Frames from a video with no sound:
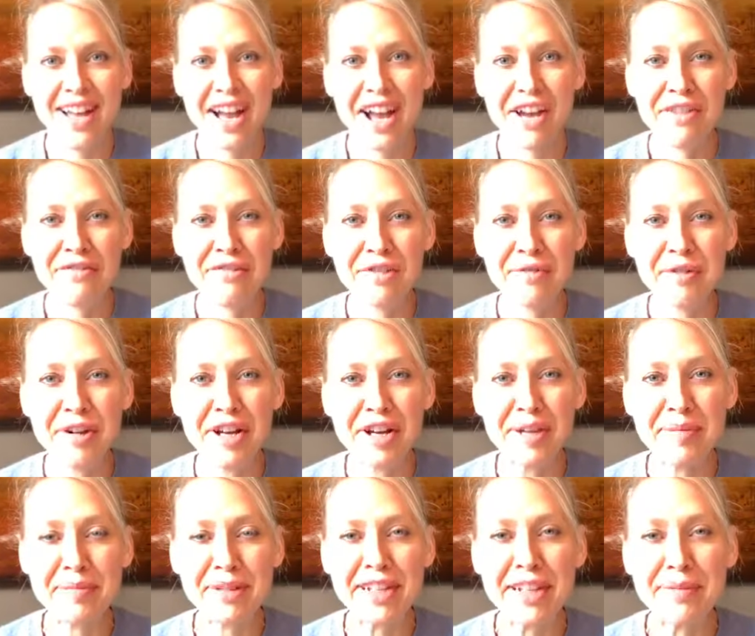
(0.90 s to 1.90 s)
Hi
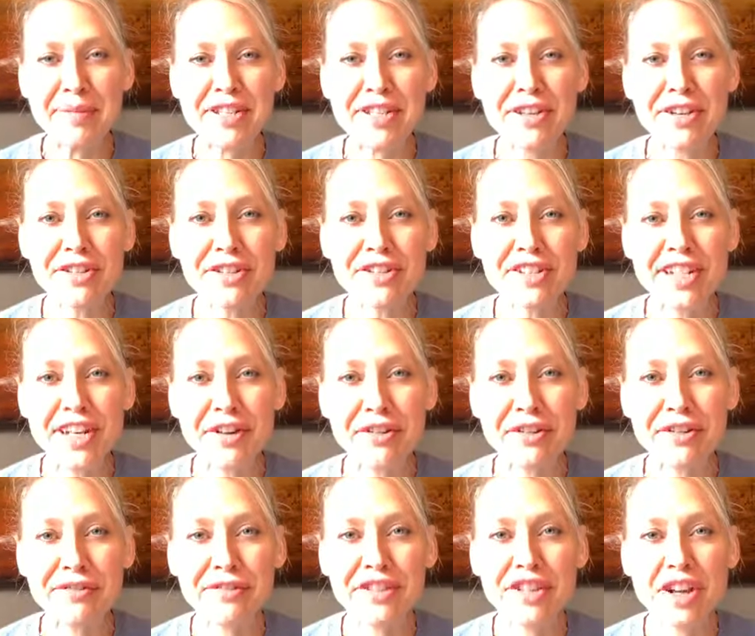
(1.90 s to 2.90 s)
everyone, my name is Dr.
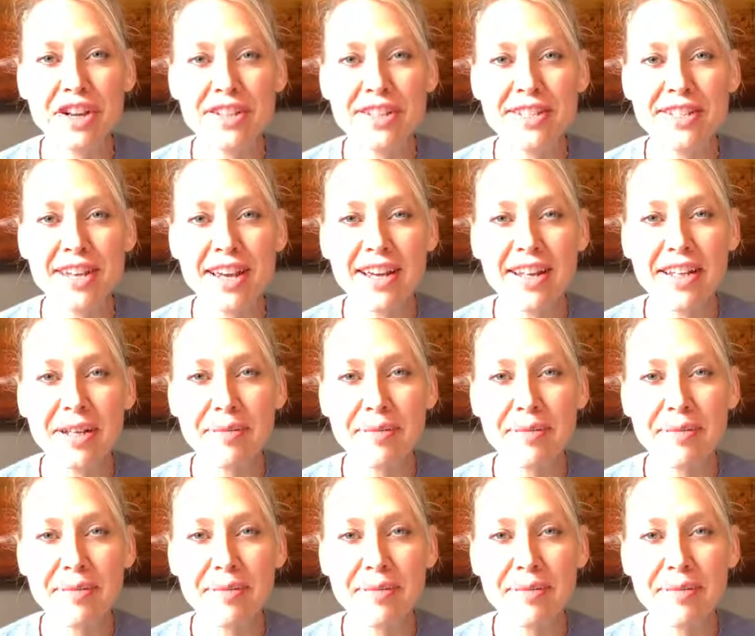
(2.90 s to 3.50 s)
Terrie Alstyne.